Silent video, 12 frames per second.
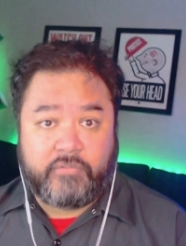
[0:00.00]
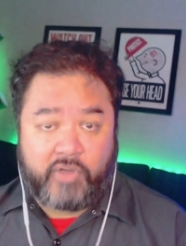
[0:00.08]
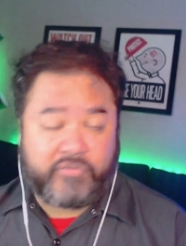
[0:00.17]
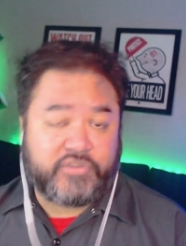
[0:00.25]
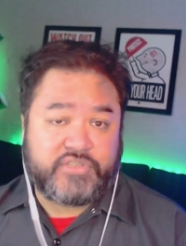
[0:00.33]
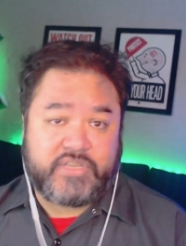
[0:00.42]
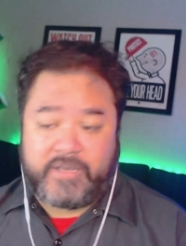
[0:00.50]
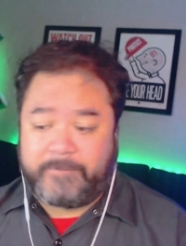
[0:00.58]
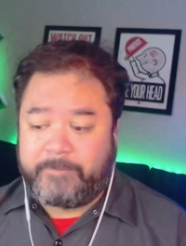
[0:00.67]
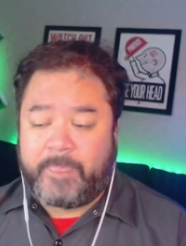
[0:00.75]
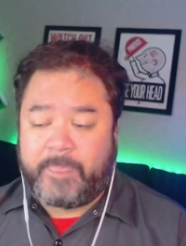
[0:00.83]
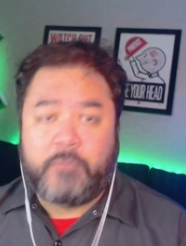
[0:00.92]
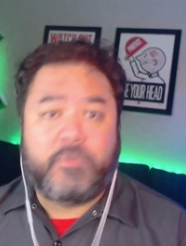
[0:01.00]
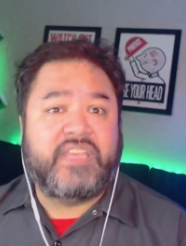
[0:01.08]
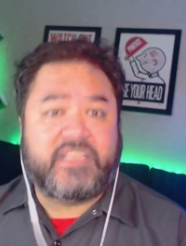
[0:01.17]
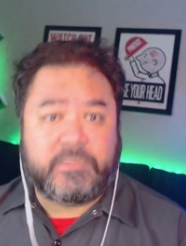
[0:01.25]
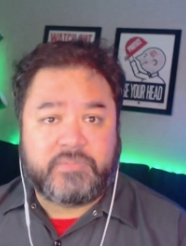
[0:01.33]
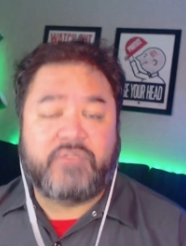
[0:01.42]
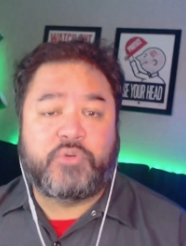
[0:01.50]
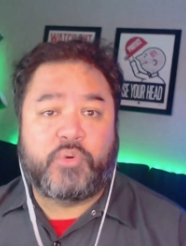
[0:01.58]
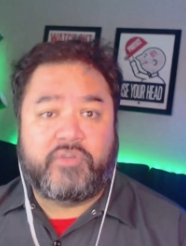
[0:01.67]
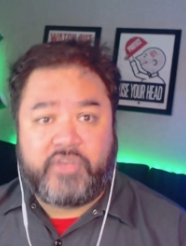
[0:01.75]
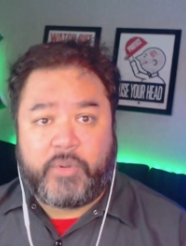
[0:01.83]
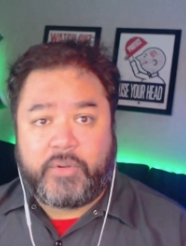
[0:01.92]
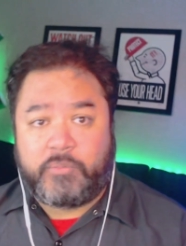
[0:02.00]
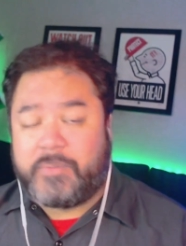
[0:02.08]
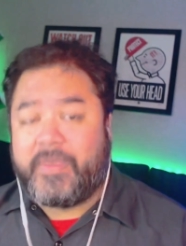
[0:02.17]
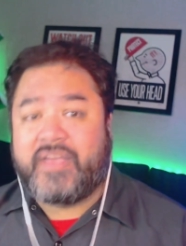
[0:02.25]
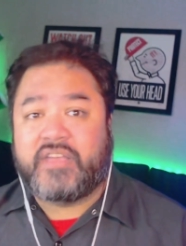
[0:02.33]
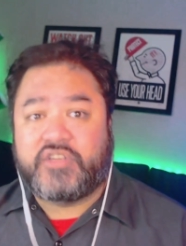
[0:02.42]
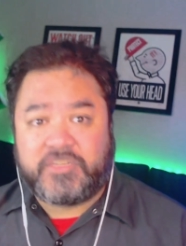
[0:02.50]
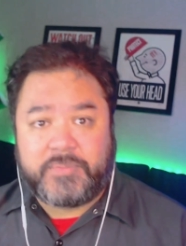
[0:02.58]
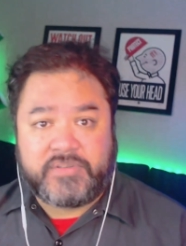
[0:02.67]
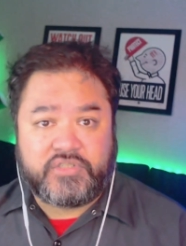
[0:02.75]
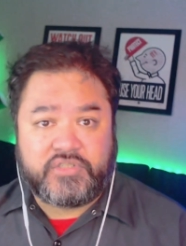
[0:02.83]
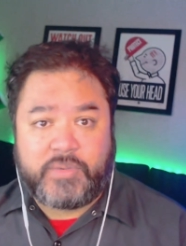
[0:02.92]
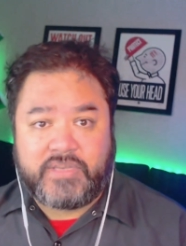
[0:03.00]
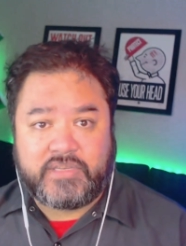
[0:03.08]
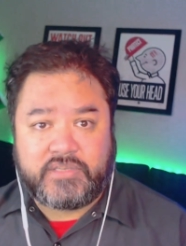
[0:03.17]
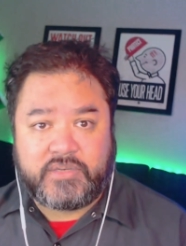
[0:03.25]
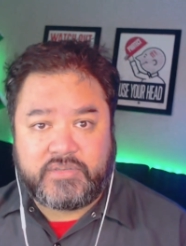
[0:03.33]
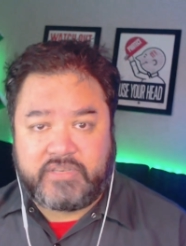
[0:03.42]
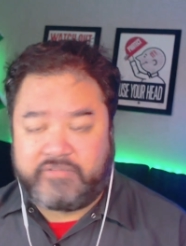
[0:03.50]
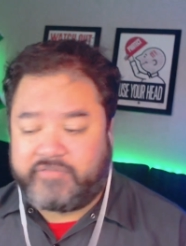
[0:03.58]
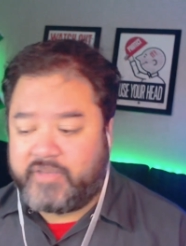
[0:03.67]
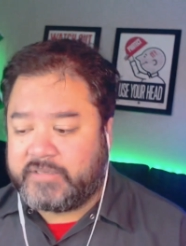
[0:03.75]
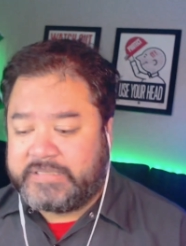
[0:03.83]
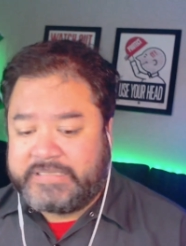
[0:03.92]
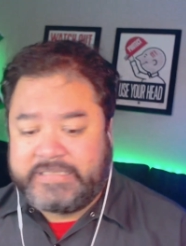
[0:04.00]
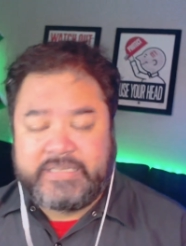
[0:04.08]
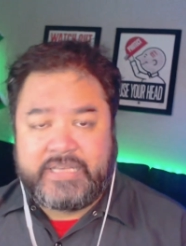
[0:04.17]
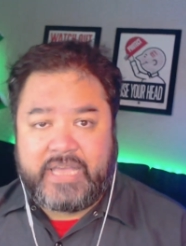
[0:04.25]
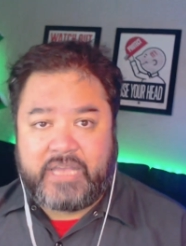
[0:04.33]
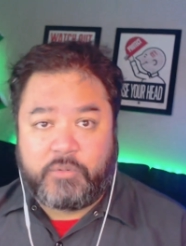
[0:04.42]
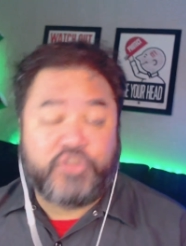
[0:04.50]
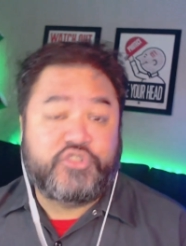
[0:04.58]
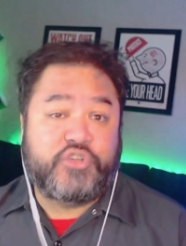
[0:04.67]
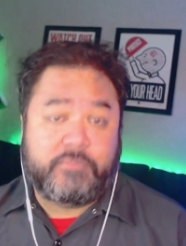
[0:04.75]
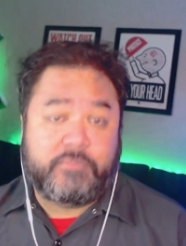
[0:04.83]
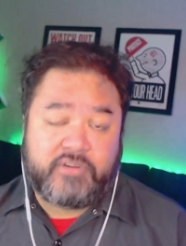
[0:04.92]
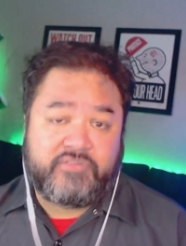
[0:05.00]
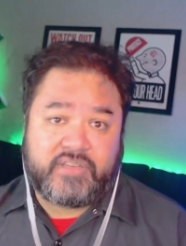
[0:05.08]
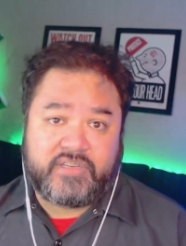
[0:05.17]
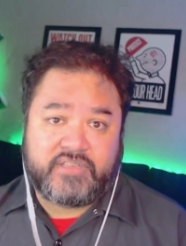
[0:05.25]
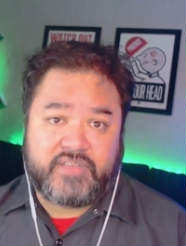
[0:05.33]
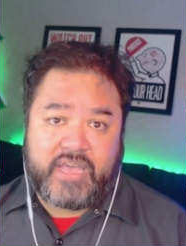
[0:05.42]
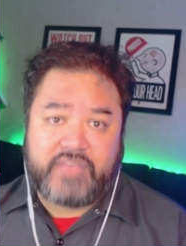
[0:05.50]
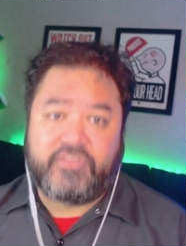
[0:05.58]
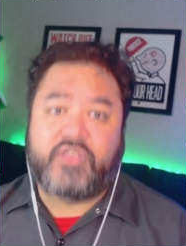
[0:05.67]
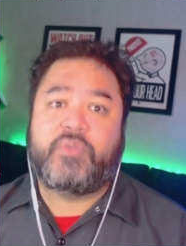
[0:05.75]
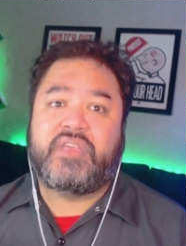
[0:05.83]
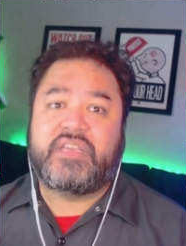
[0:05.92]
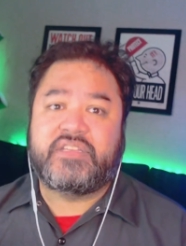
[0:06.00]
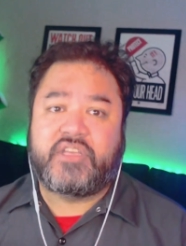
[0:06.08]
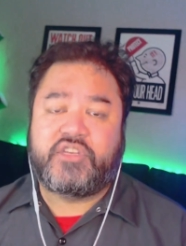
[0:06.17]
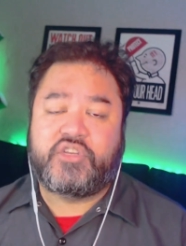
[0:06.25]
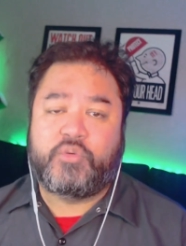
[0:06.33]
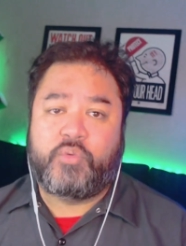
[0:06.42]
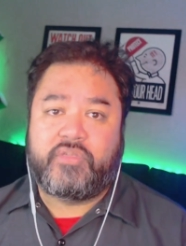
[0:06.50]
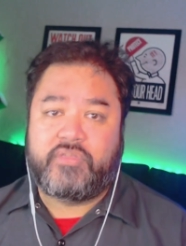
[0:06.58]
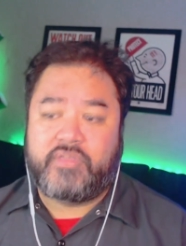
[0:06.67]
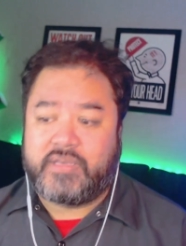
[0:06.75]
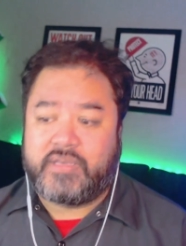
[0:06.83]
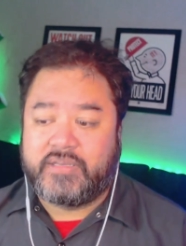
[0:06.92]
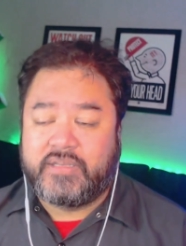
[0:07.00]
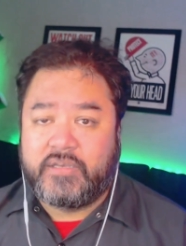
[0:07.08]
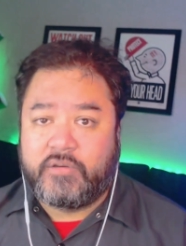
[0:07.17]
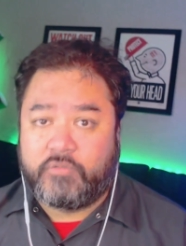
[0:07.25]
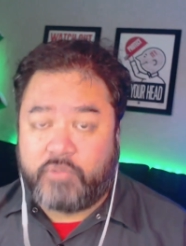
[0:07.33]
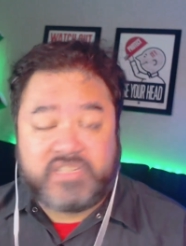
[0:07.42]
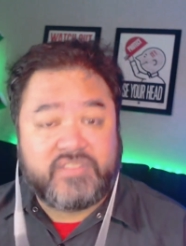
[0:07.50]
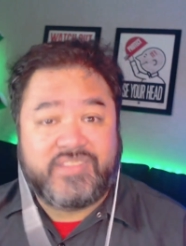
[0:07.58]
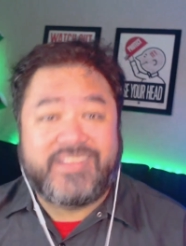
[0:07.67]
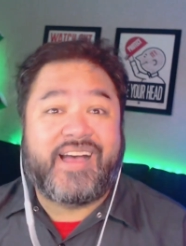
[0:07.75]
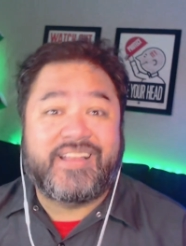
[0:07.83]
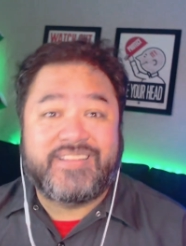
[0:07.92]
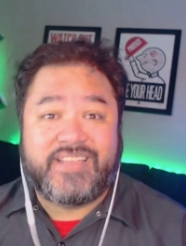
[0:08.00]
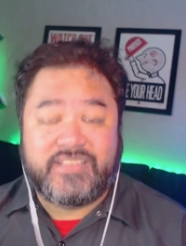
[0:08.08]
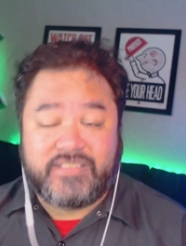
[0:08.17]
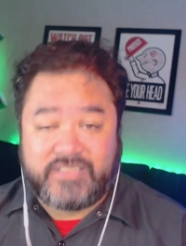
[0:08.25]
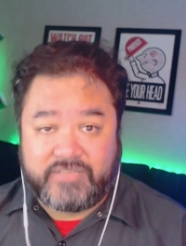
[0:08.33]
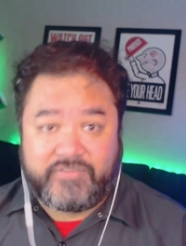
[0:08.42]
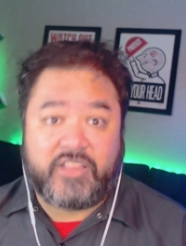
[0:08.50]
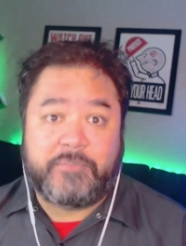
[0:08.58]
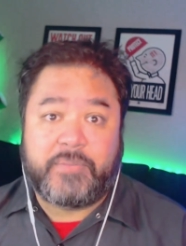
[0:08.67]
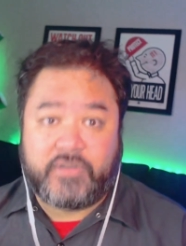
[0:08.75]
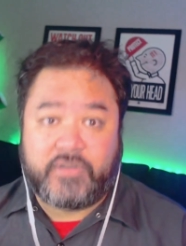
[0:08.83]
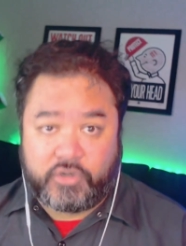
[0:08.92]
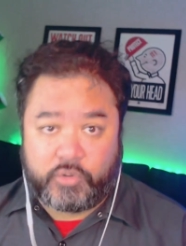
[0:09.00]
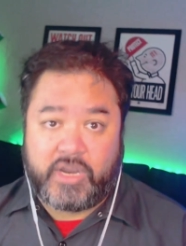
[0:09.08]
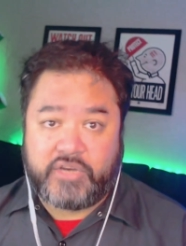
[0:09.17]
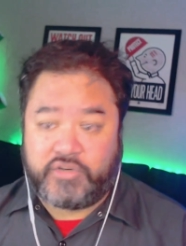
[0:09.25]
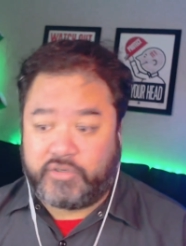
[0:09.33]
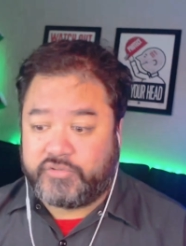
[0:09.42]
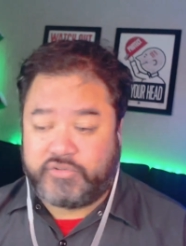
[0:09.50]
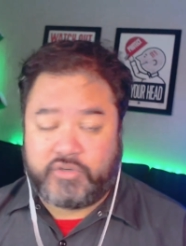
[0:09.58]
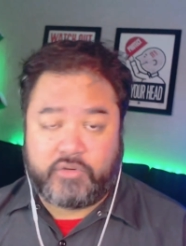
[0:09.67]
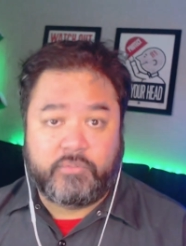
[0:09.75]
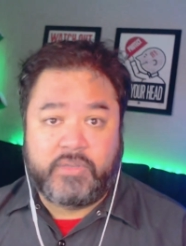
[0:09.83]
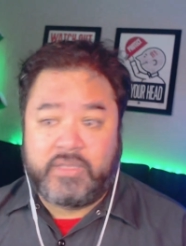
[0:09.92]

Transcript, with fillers: over to you, we take some time to review it. We make adjustments and tweaks as you see fit. And once you approve that design, then we continue with the rest of the content development and creation. So